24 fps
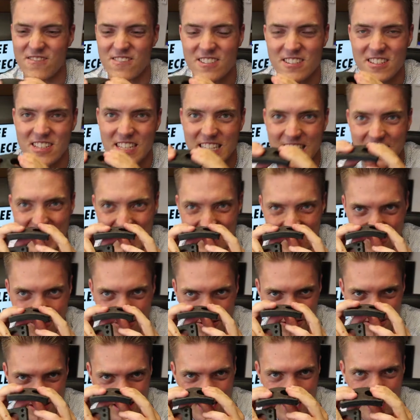really get a
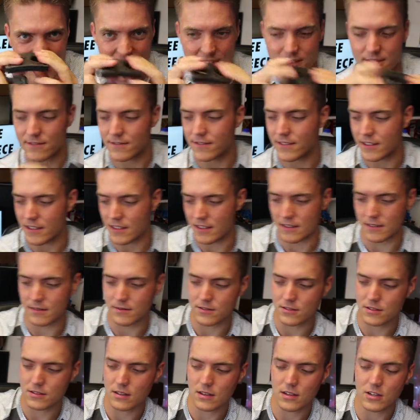whole lot of
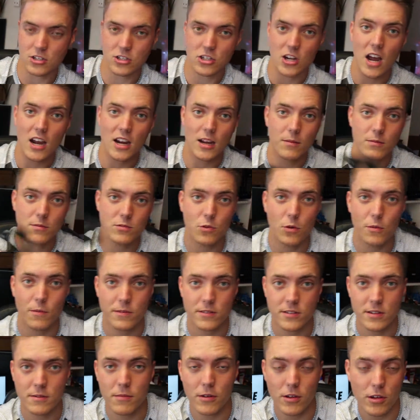shock
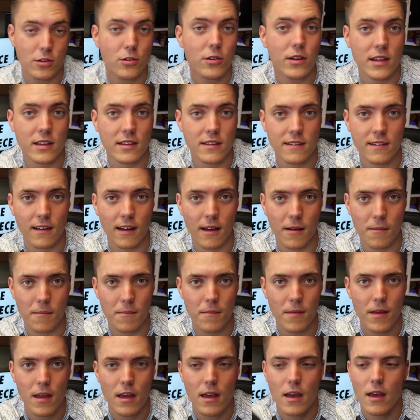absorption, but you do get
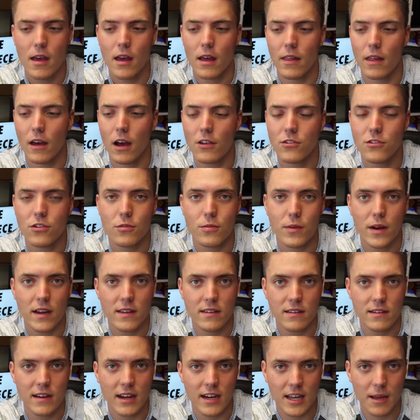some. They also
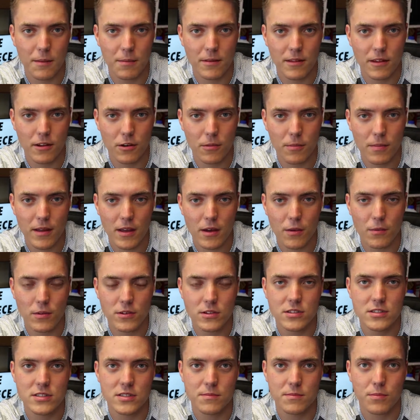raise the deck up a little bit,
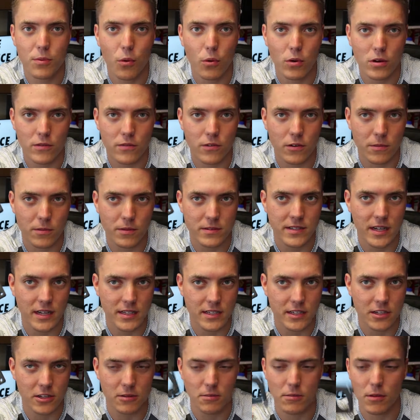which is important for
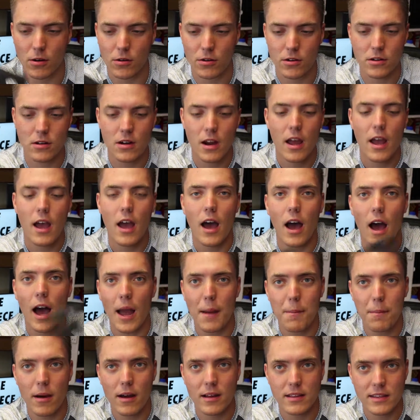protecting your motor.
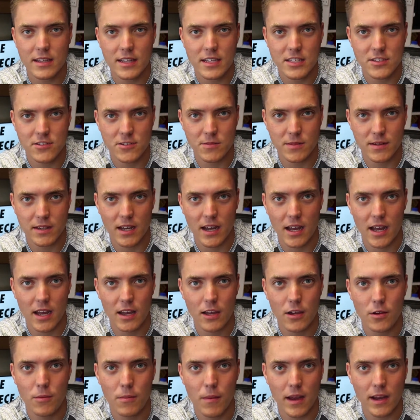I bought these from a
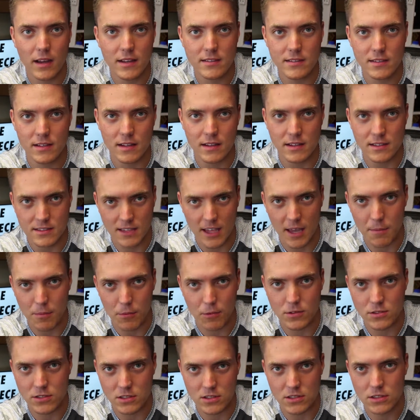guy who makes
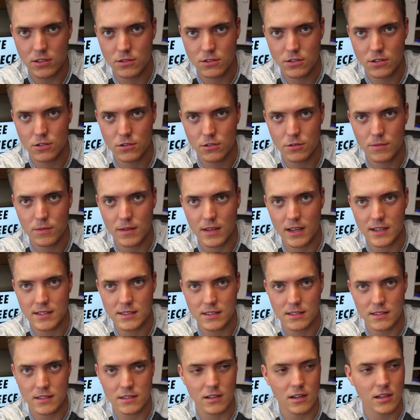skateboards on YouTube. He
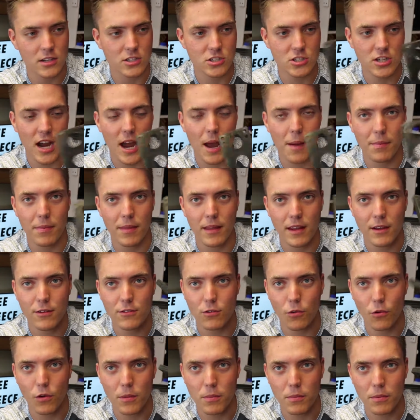has a shop, but he was
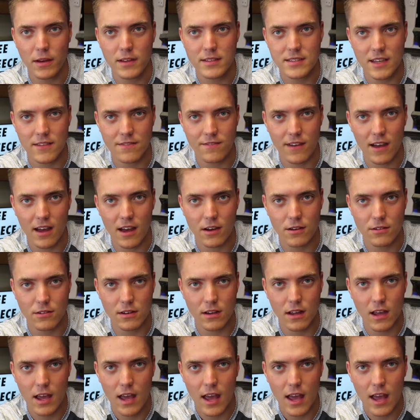the only place I found